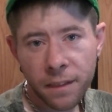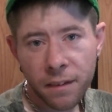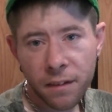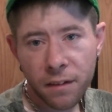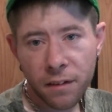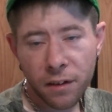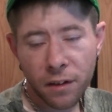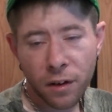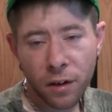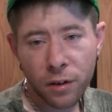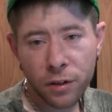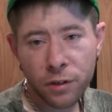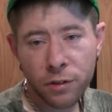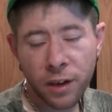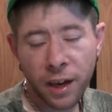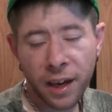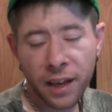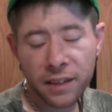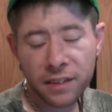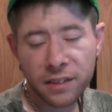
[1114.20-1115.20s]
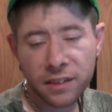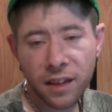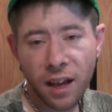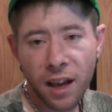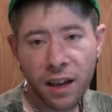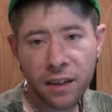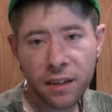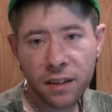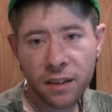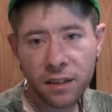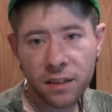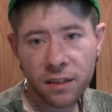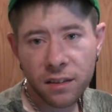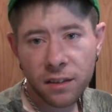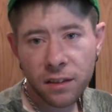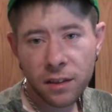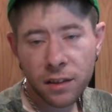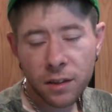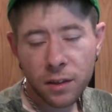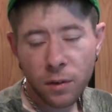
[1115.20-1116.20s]
You can't say that,
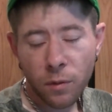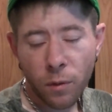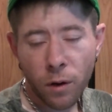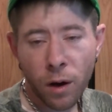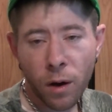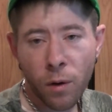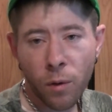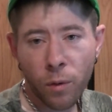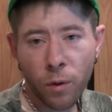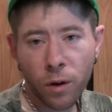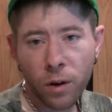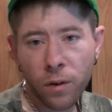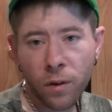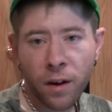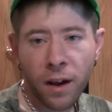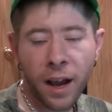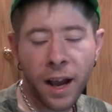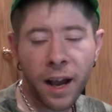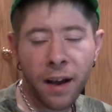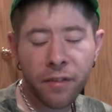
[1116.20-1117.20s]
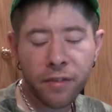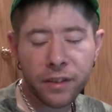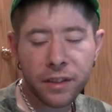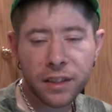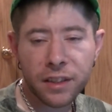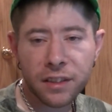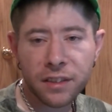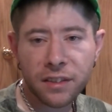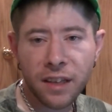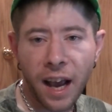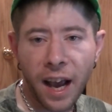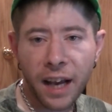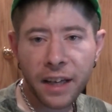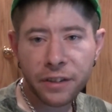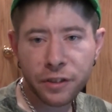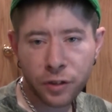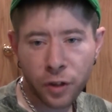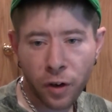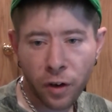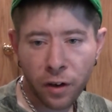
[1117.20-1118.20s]
well, we're going to have a
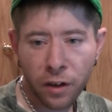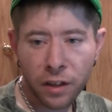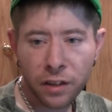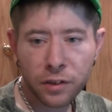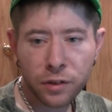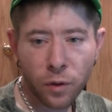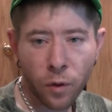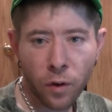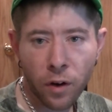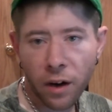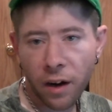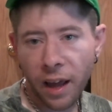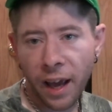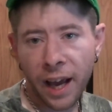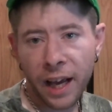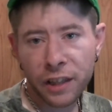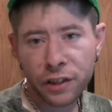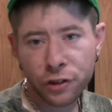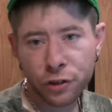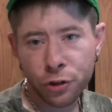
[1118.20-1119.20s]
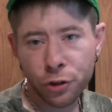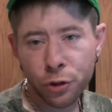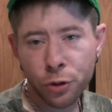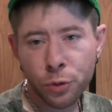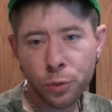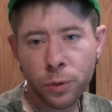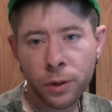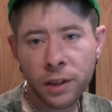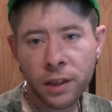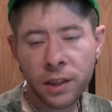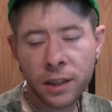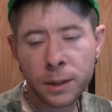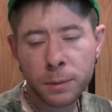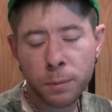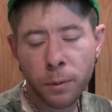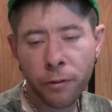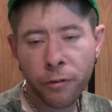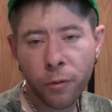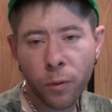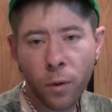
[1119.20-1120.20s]
disaster and it's going to last 2 weeks
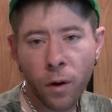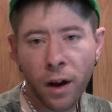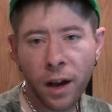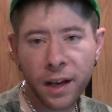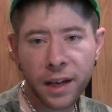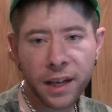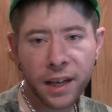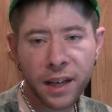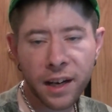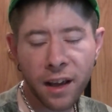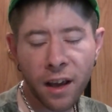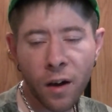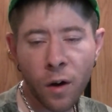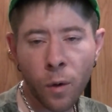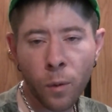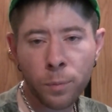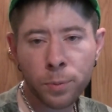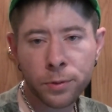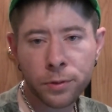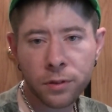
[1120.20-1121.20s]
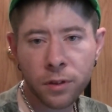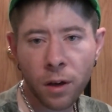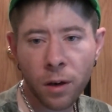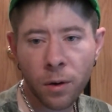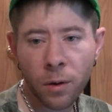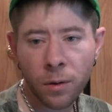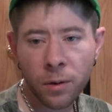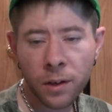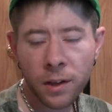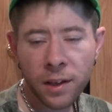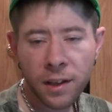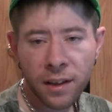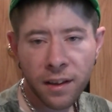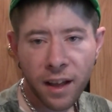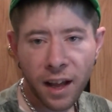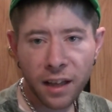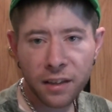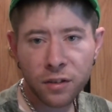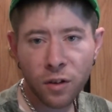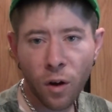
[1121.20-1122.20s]
before I get help, so
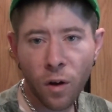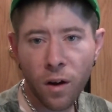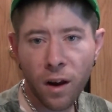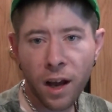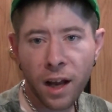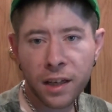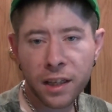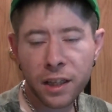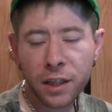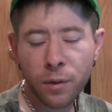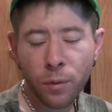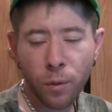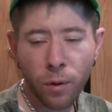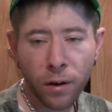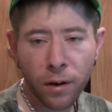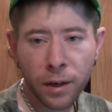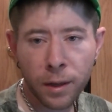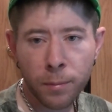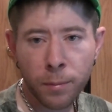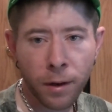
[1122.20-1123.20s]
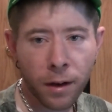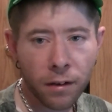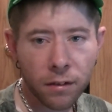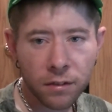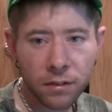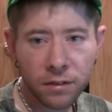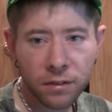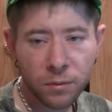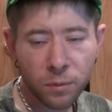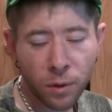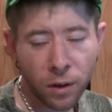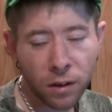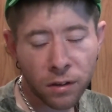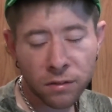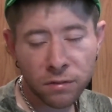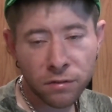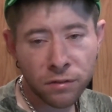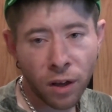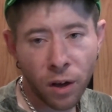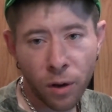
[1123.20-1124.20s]
that's all I need to worry about.
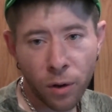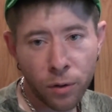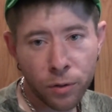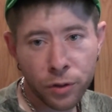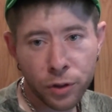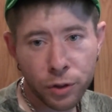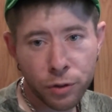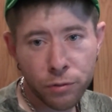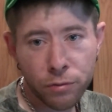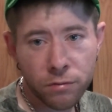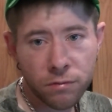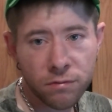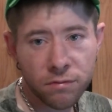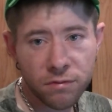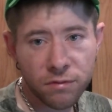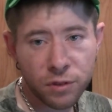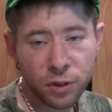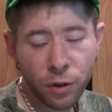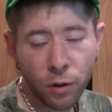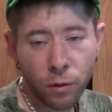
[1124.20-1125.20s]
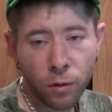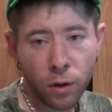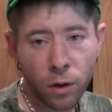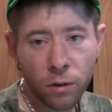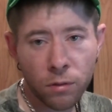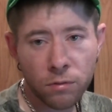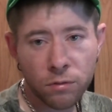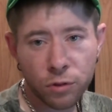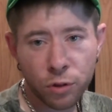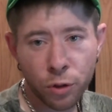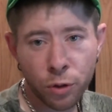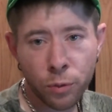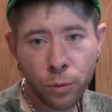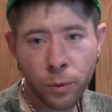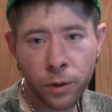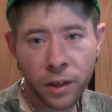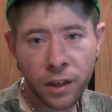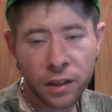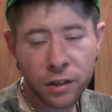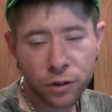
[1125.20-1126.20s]
Well, no, you don't know. 2
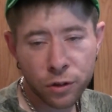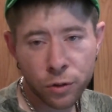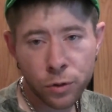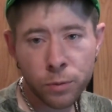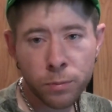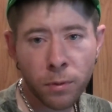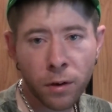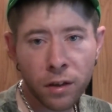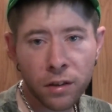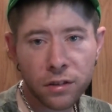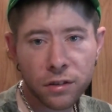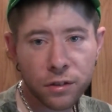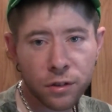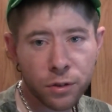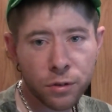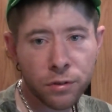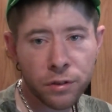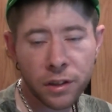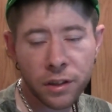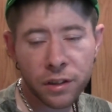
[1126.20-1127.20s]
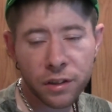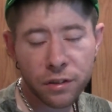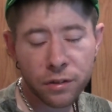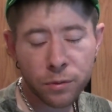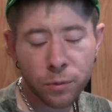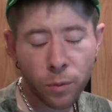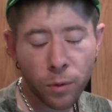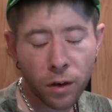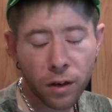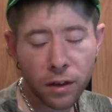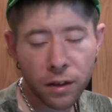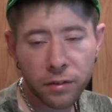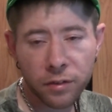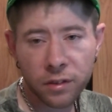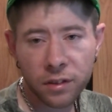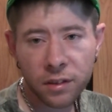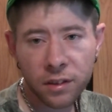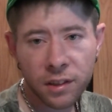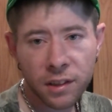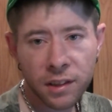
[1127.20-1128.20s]
weeks, 2 months, 2 years,
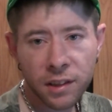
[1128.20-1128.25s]
whatever.